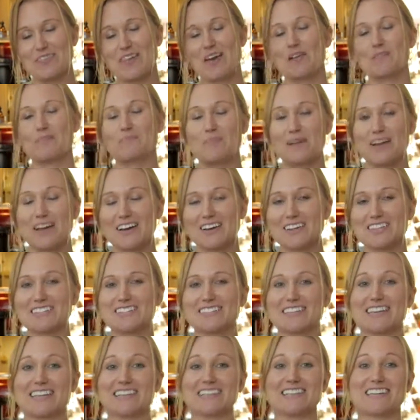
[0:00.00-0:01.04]
A bear
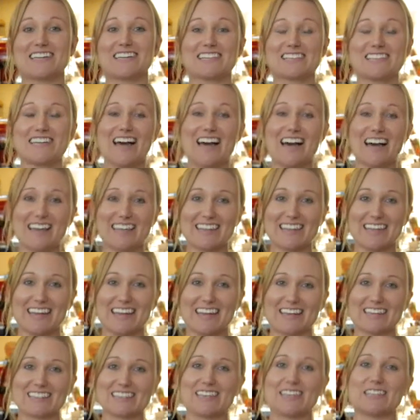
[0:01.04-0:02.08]
stands on its hind
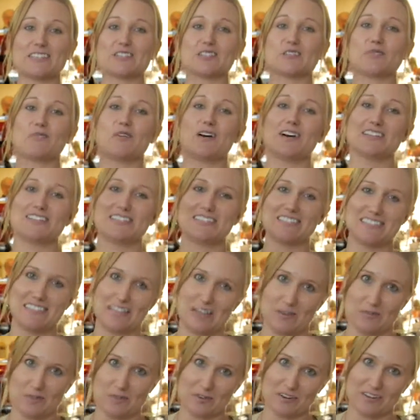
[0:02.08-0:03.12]
legs and swats
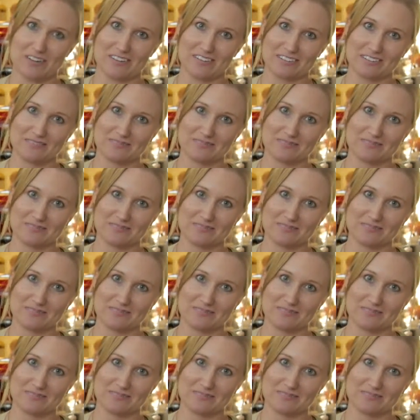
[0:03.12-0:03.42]
downward.